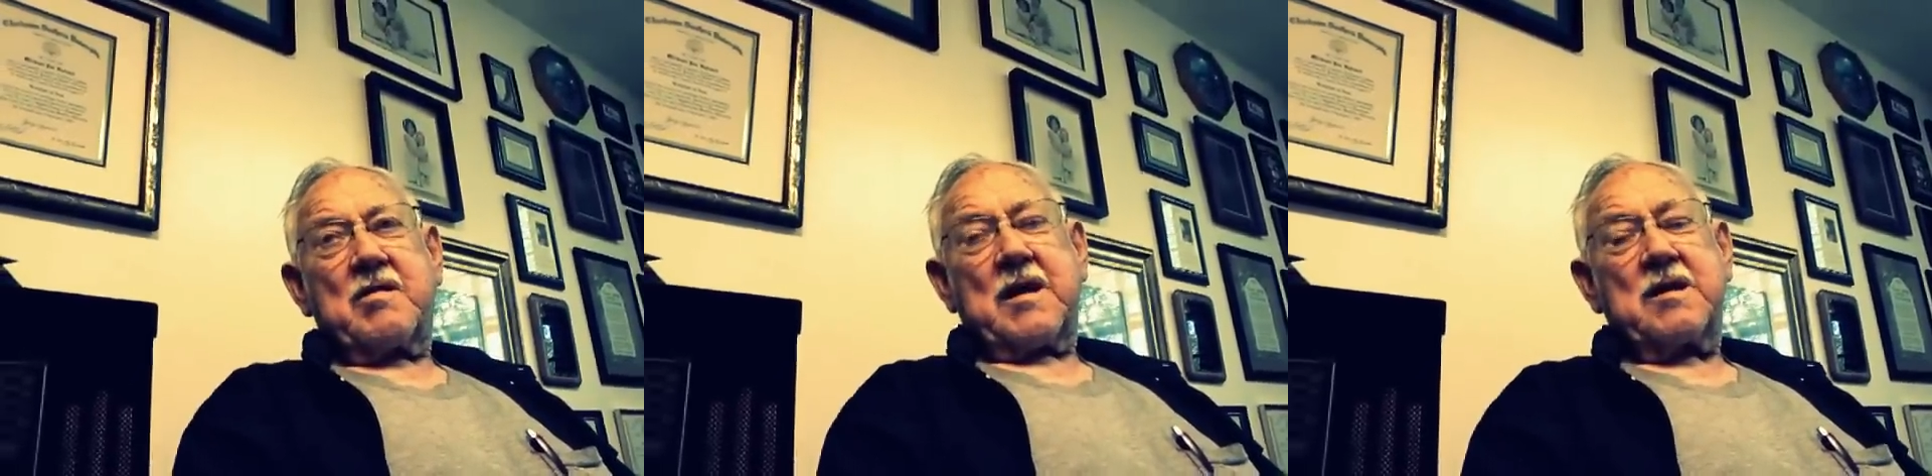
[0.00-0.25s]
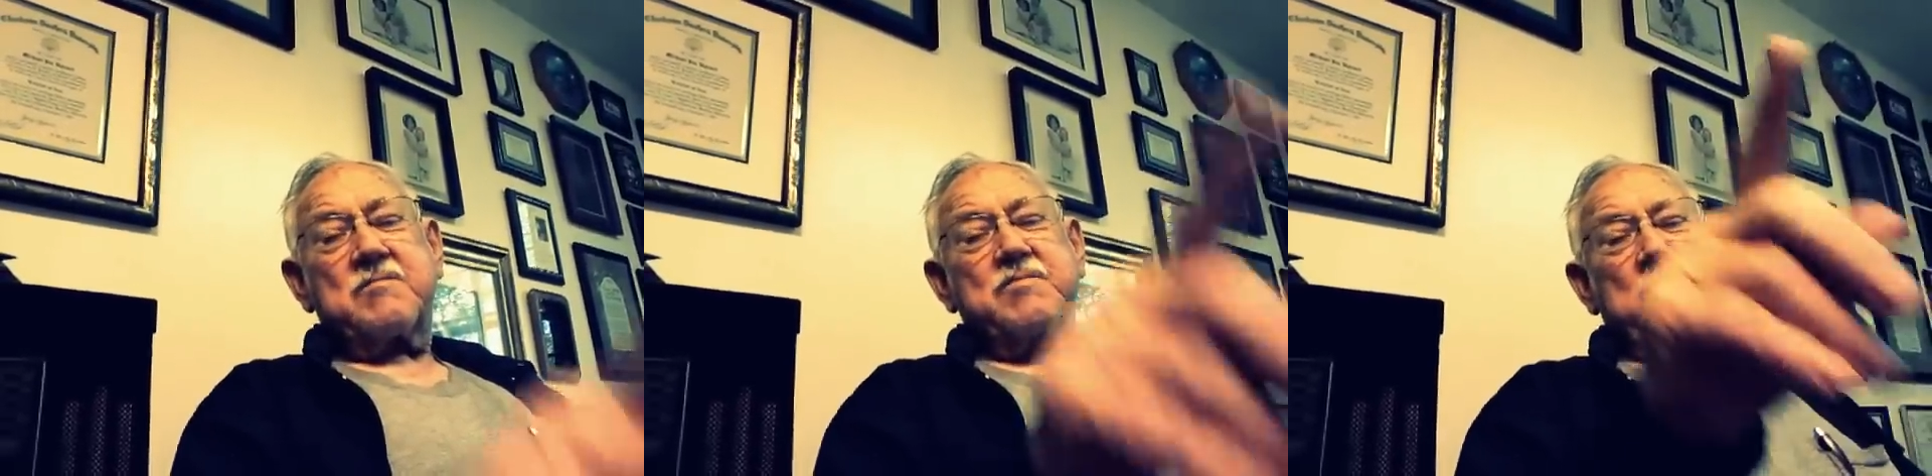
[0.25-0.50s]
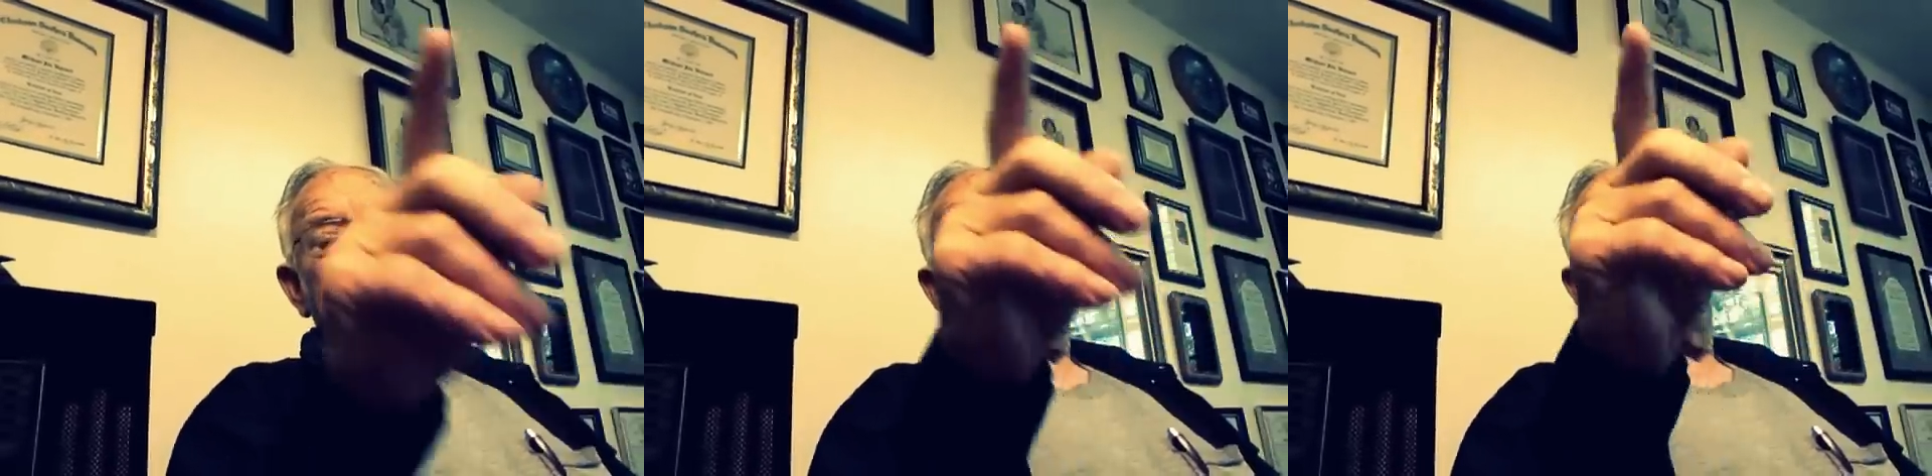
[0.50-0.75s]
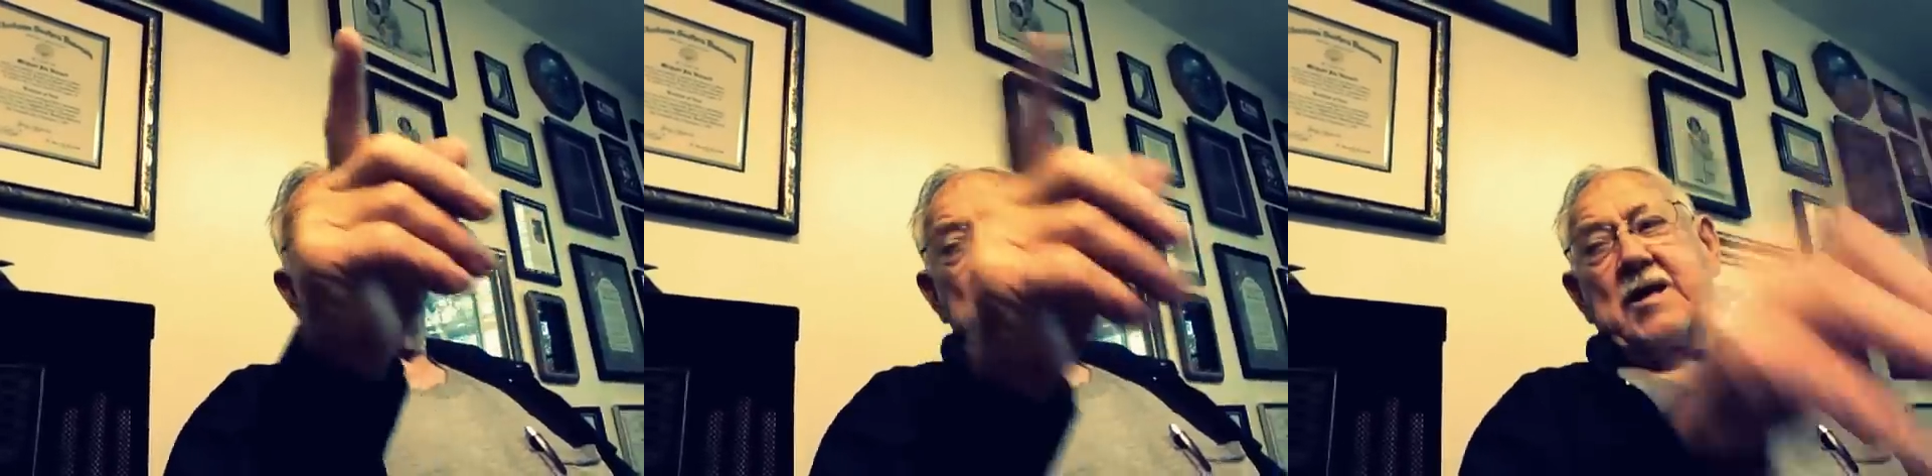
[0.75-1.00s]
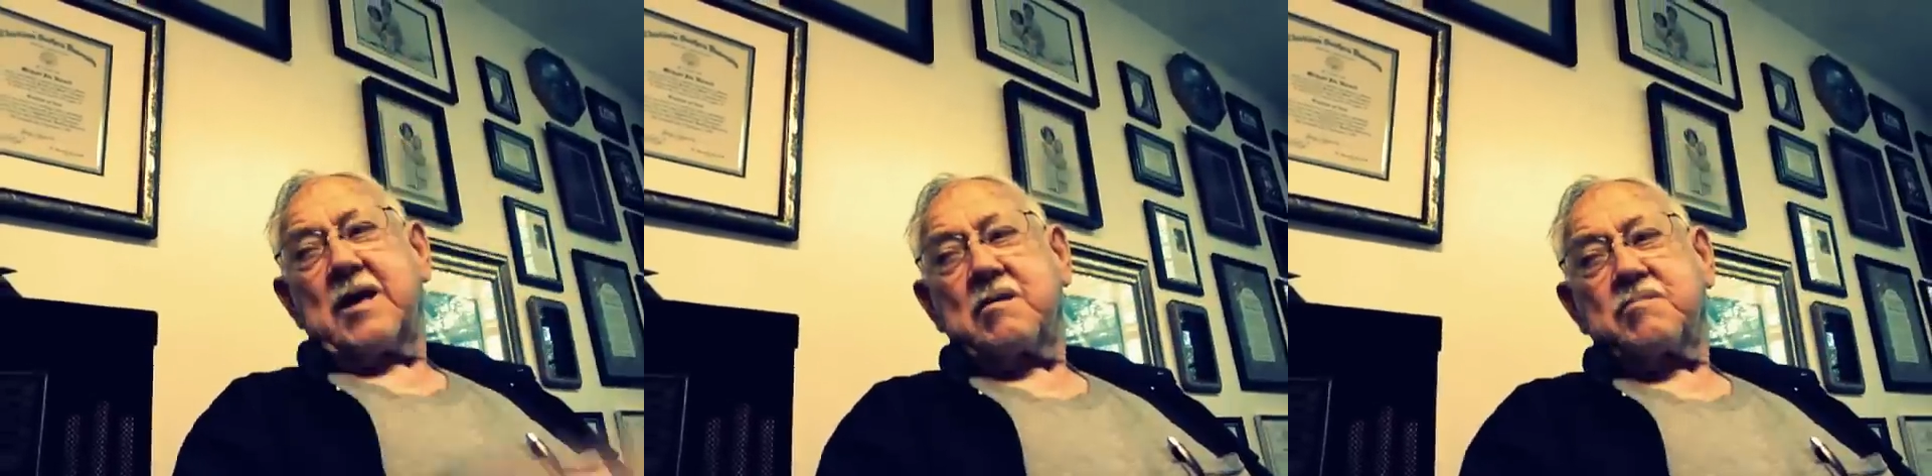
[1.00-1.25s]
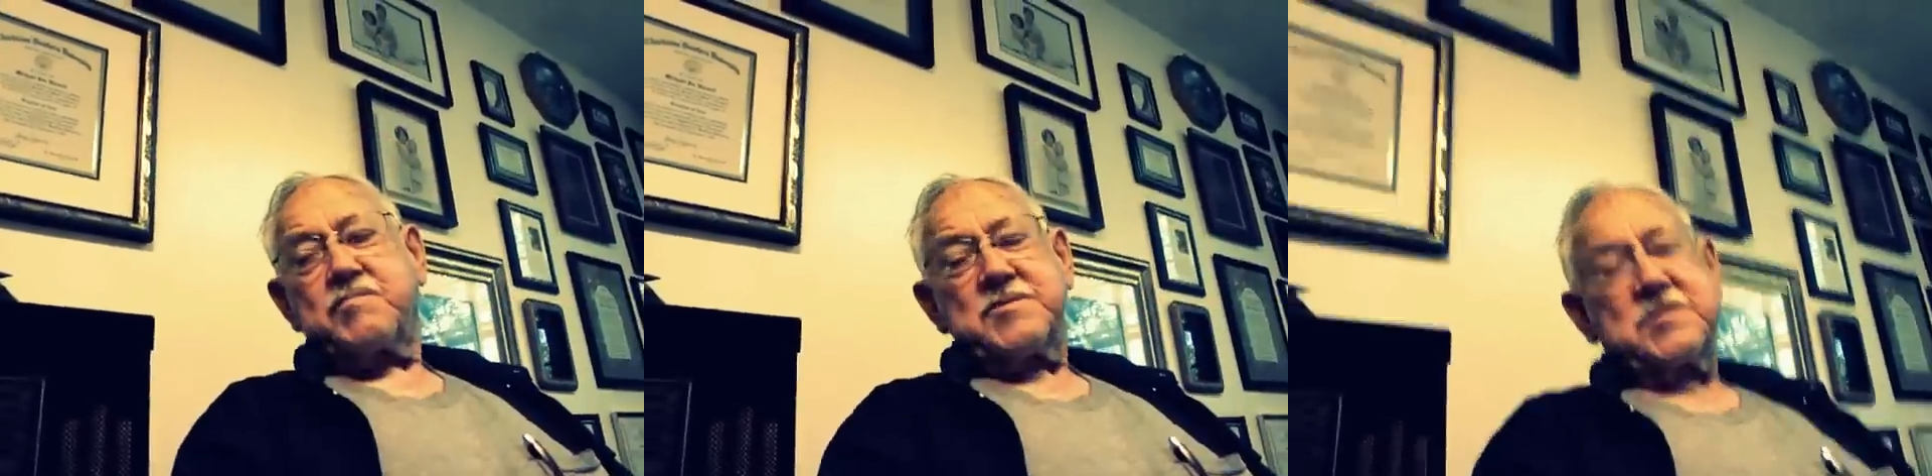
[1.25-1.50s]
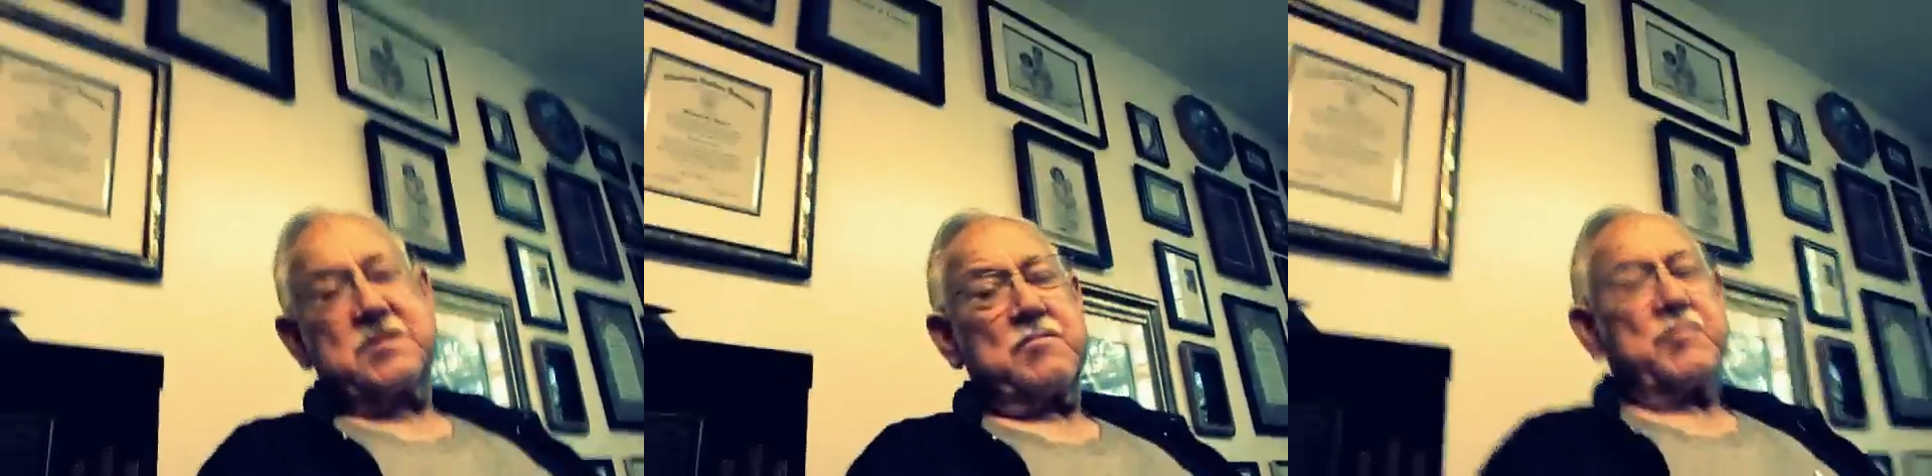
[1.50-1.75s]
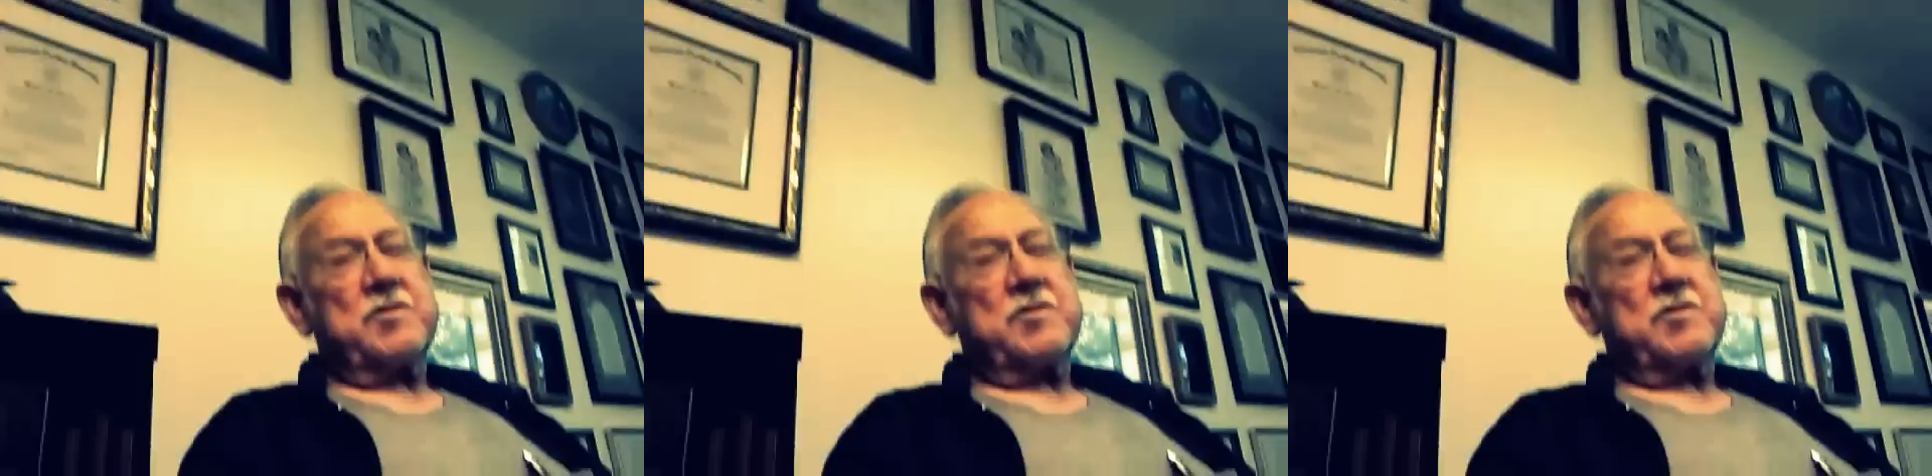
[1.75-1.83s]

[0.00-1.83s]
That's what somebody asked me, said,